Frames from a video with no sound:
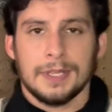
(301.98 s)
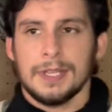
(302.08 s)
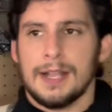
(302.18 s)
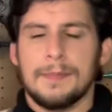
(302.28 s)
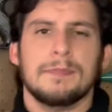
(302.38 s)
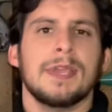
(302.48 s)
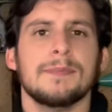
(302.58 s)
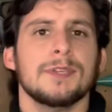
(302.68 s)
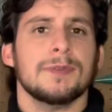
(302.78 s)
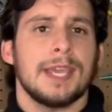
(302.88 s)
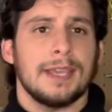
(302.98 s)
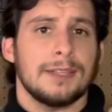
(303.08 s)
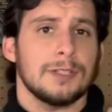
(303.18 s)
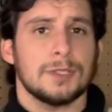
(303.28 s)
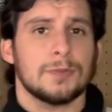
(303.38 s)
I mean, maybe you can.
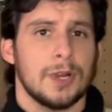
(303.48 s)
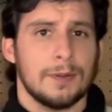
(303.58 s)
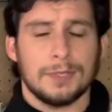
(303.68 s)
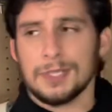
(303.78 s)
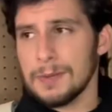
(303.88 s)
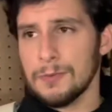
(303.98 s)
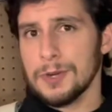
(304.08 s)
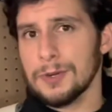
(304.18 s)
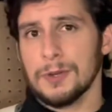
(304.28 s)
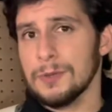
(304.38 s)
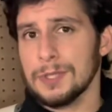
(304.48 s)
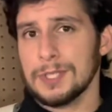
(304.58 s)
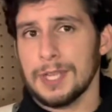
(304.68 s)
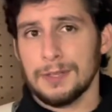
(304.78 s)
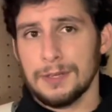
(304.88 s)
There's probably some weirdo that's
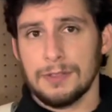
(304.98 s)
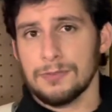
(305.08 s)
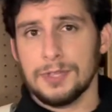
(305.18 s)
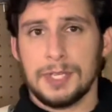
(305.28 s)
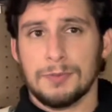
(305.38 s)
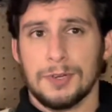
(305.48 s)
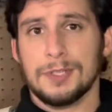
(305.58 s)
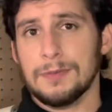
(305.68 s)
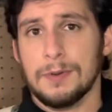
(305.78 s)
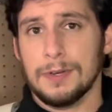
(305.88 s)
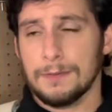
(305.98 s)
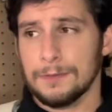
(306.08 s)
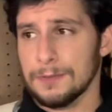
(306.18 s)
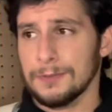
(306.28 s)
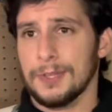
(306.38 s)
selling a 3D printed one
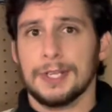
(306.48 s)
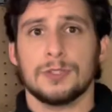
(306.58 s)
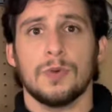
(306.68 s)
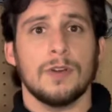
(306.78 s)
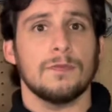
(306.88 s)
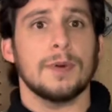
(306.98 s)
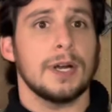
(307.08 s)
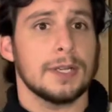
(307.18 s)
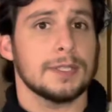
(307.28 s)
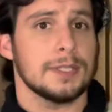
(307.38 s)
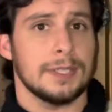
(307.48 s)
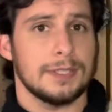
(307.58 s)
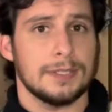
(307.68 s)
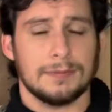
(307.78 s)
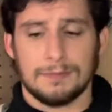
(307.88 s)
for like $12 and it
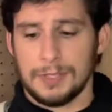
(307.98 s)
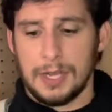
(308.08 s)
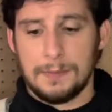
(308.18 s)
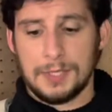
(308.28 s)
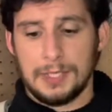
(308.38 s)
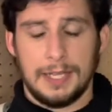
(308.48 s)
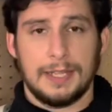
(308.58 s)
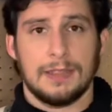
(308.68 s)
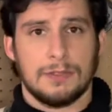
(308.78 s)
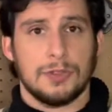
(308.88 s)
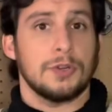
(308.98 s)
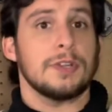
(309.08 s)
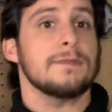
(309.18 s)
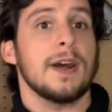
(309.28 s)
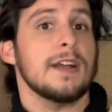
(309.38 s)
comes in like
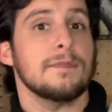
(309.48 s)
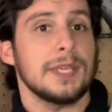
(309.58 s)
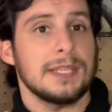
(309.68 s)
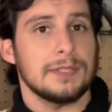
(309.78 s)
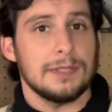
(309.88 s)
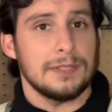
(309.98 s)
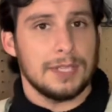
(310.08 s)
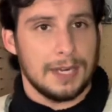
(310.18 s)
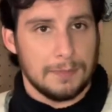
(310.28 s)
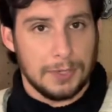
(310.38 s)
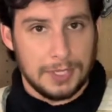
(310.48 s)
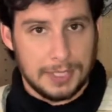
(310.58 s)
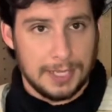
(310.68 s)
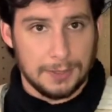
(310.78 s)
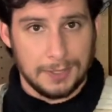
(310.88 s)
35 pieces. You gotta put it
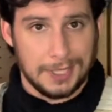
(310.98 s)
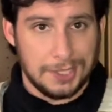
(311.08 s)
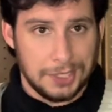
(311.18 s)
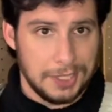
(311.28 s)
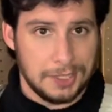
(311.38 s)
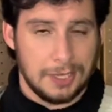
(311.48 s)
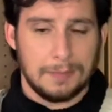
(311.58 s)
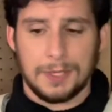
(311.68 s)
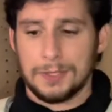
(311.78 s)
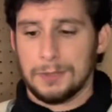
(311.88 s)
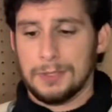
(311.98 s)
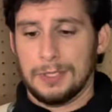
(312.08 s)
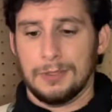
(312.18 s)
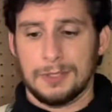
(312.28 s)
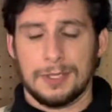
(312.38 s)
together like a jigsaw puzzle and it
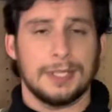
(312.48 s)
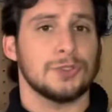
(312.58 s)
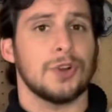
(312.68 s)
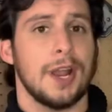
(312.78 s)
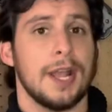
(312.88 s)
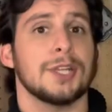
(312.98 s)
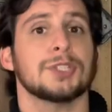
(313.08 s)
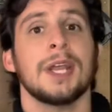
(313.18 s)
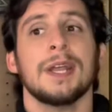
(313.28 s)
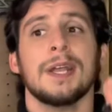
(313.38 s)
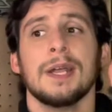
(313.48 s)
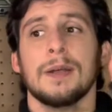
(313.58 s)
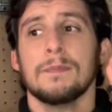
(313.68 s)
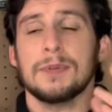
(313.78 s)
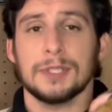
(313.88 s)
looks like trash.
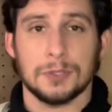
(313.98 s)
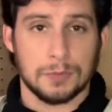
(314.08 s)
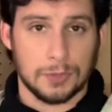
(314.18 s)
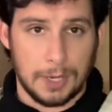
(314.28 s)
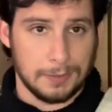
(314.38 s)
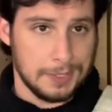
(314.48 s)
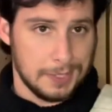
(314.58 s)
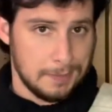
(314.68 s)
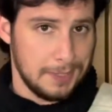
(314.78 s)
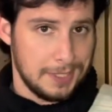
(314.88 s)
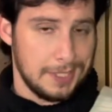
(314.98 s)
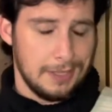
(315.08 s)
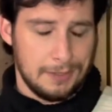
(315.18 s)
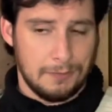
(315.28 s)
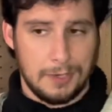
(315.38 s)
But there's probably somebody
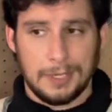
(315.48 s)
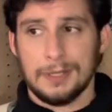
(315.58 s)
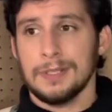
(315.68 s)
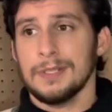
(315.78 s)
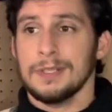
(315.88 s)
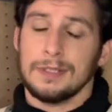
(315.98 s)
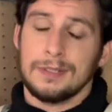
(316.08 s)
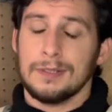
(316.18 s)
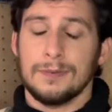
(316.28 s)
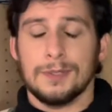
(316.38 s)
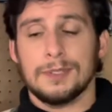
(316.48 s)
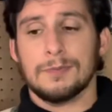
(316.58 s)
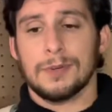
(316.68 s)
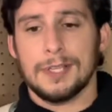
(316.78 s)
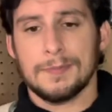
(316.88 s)
selling one. Wouldn't
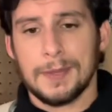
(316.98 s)
surprise me.